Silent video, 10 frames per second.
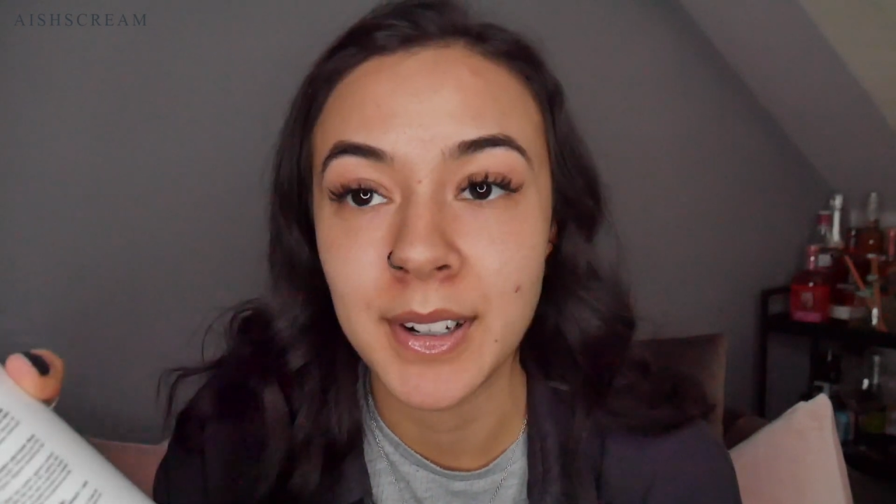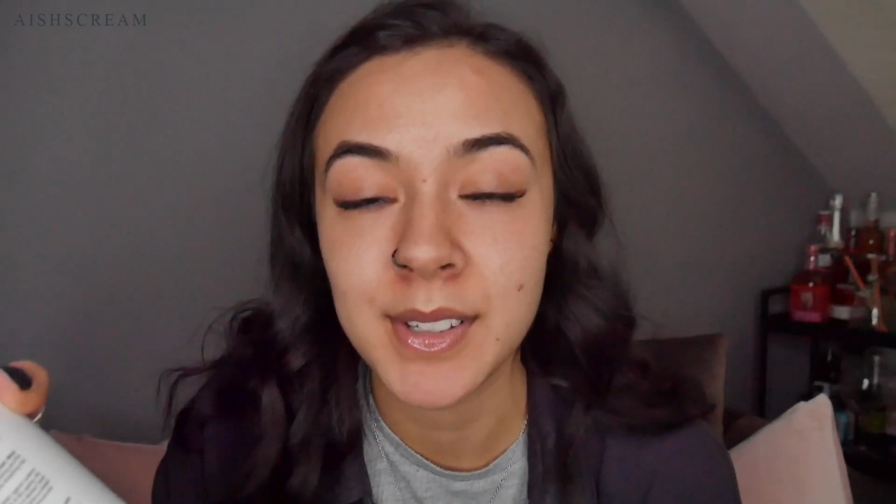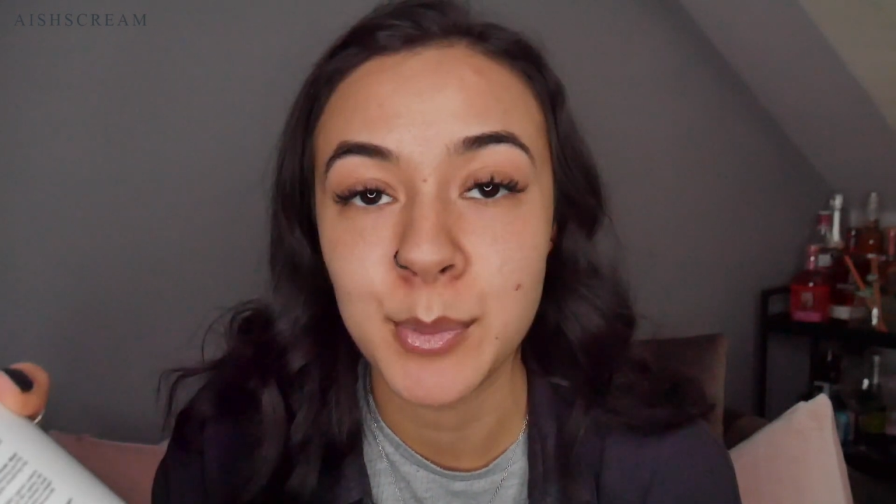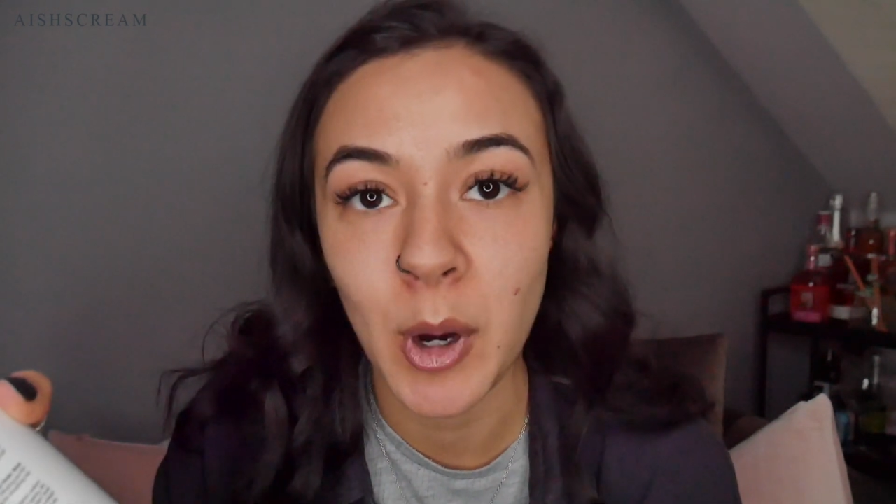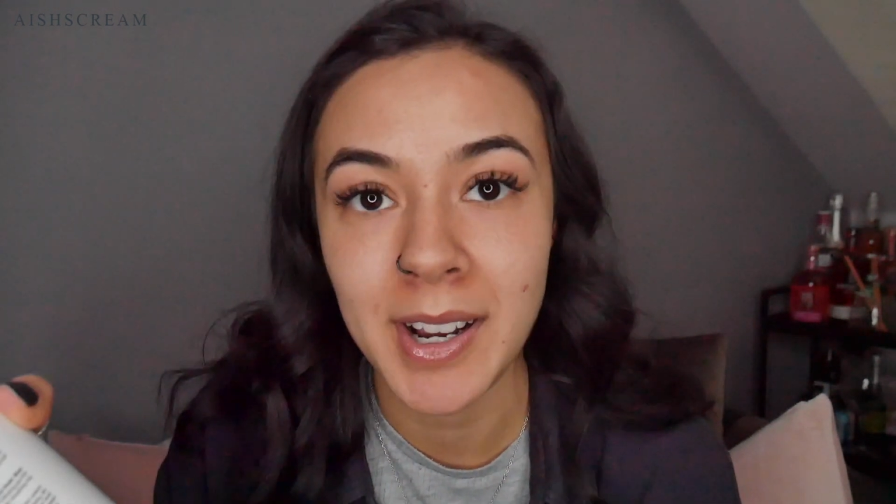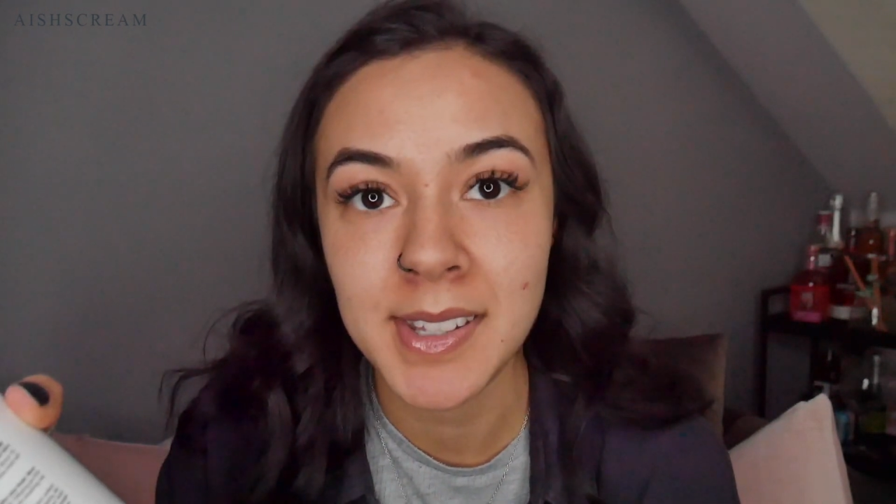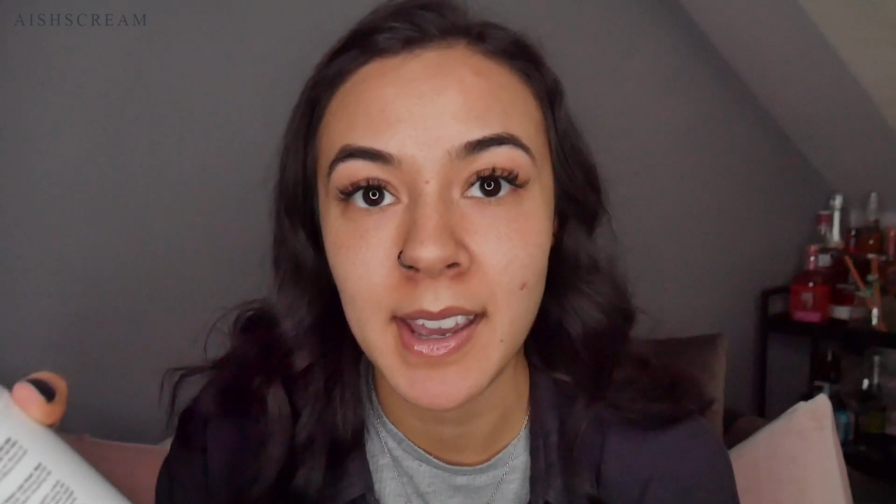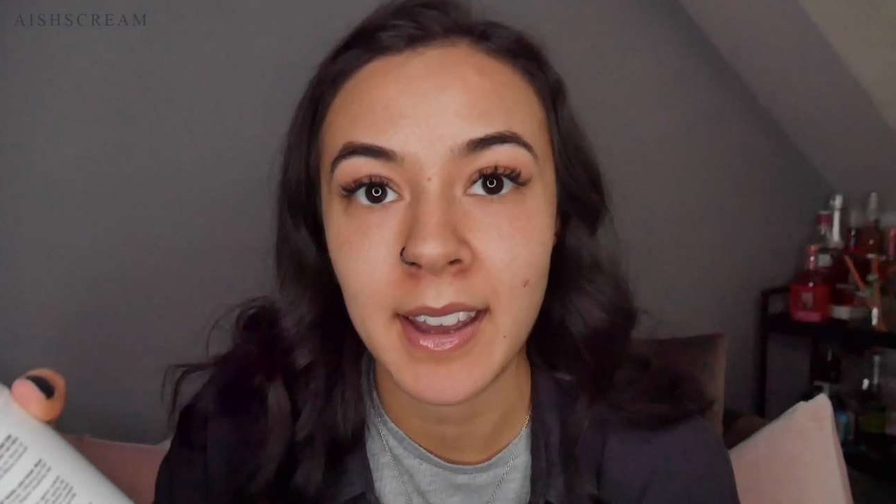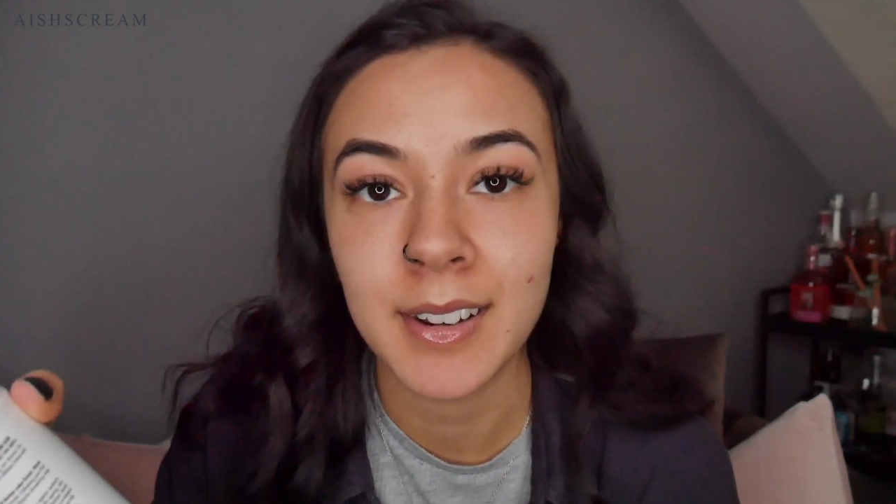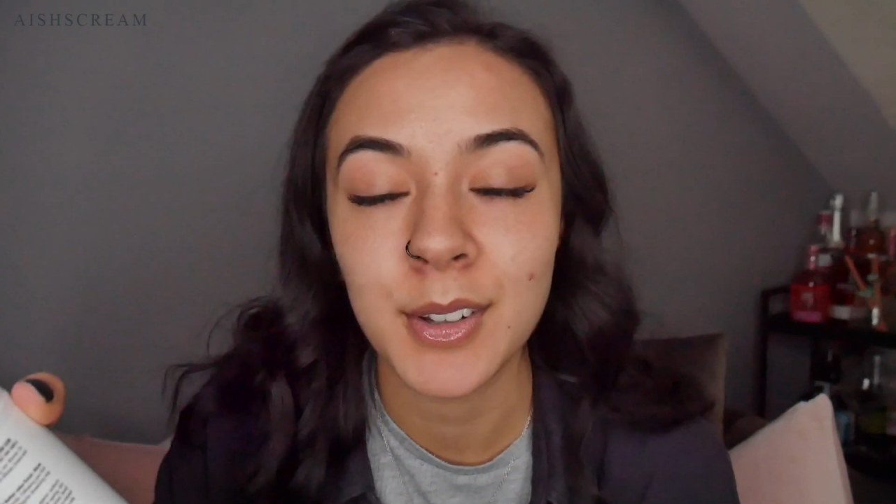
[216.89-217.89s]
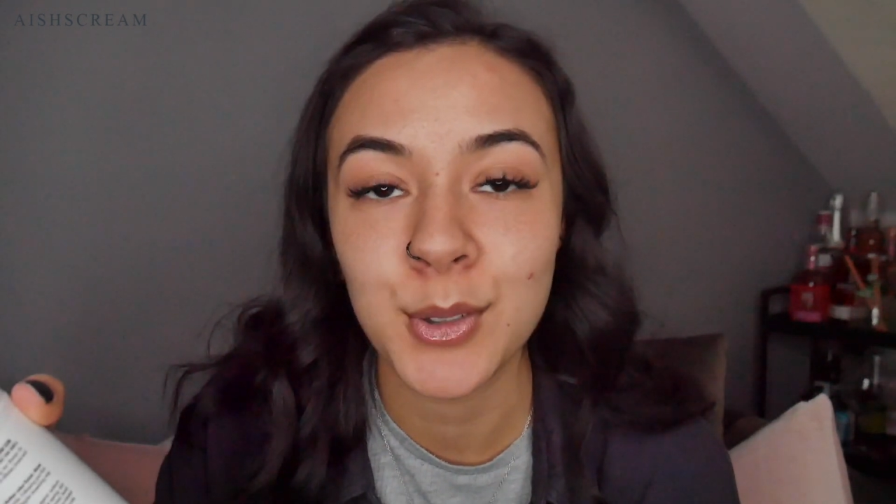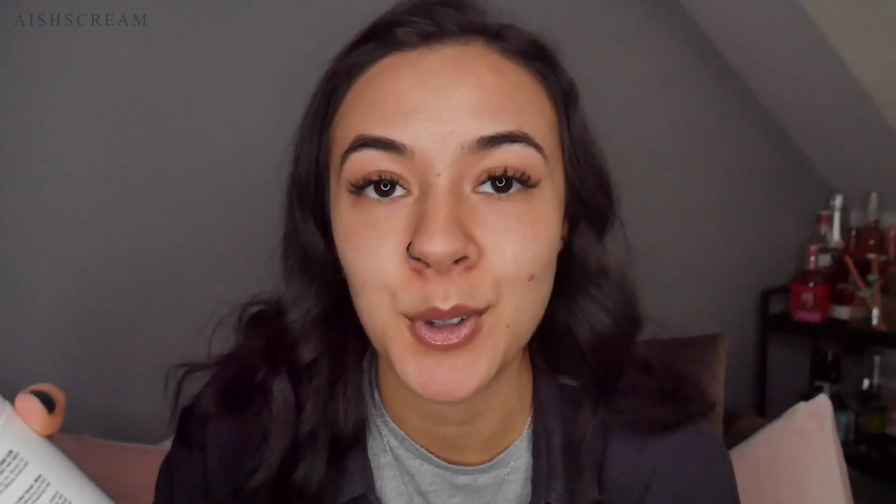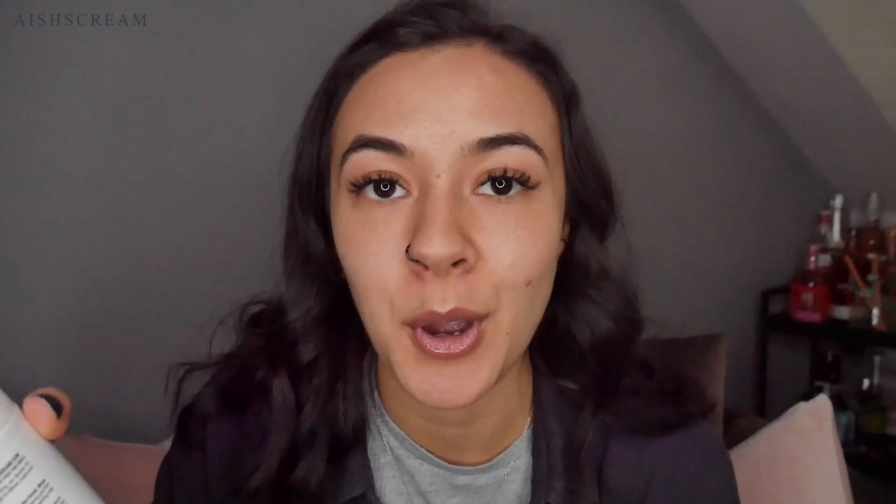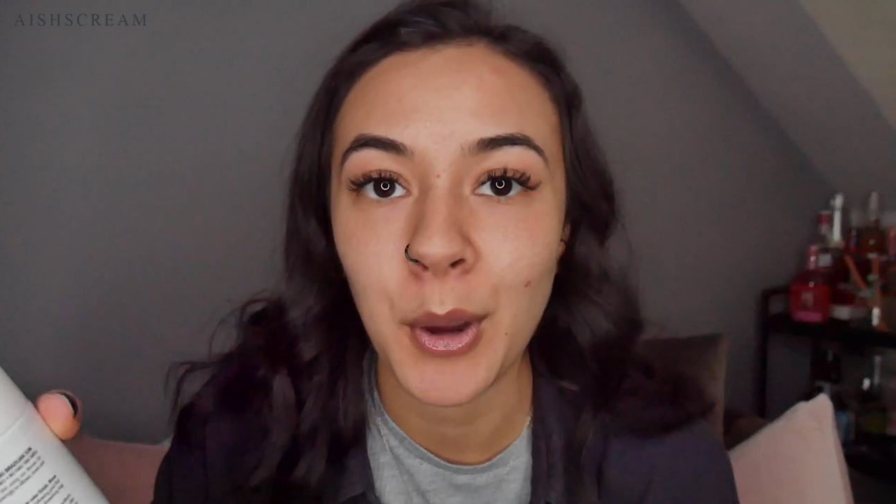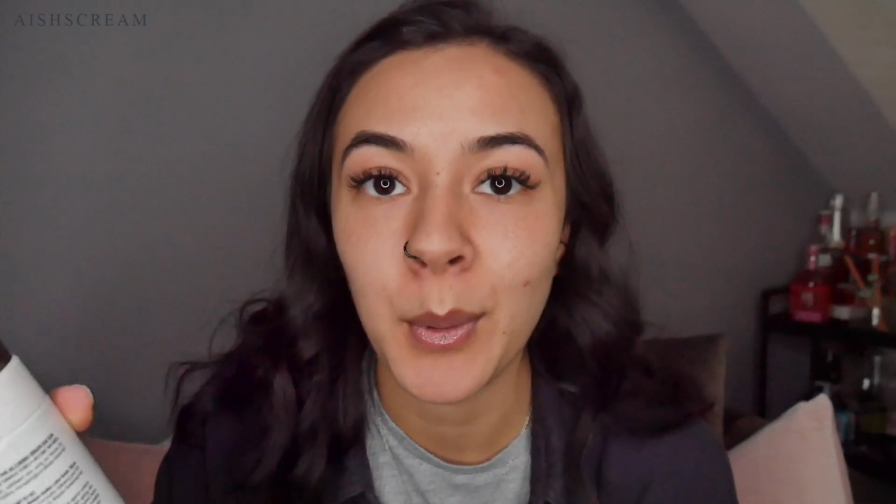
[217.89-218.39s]
express tan.
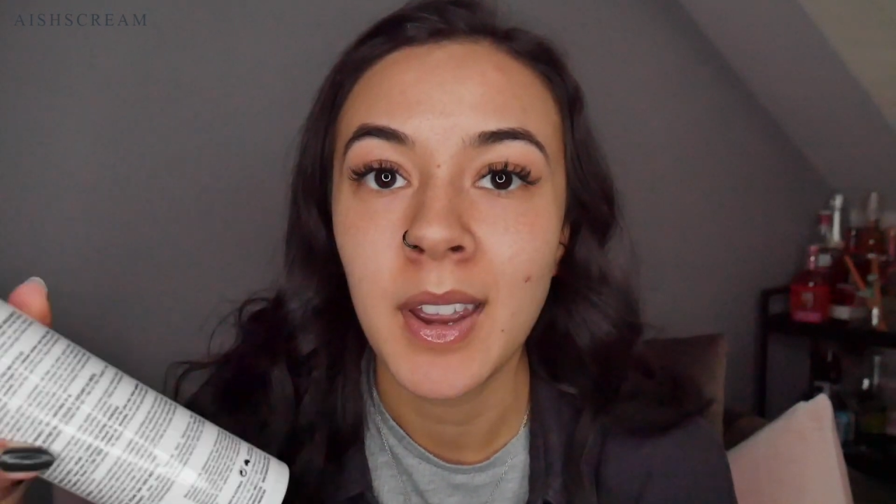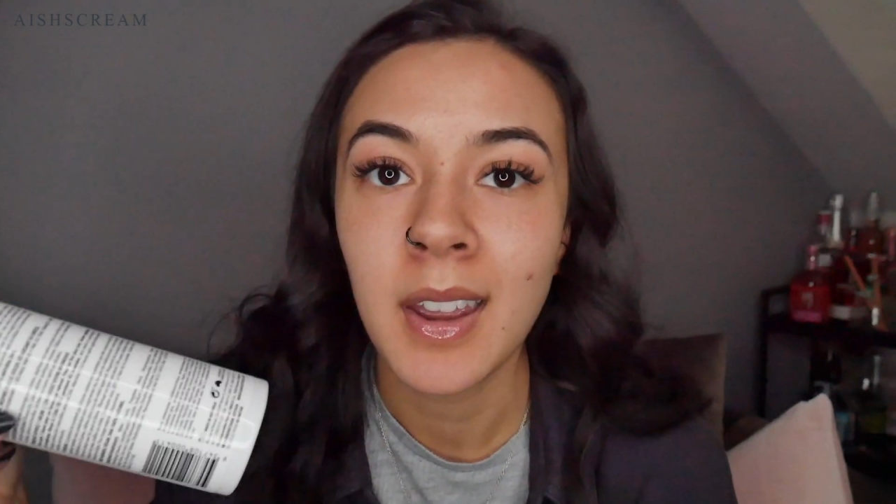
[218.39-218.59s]
So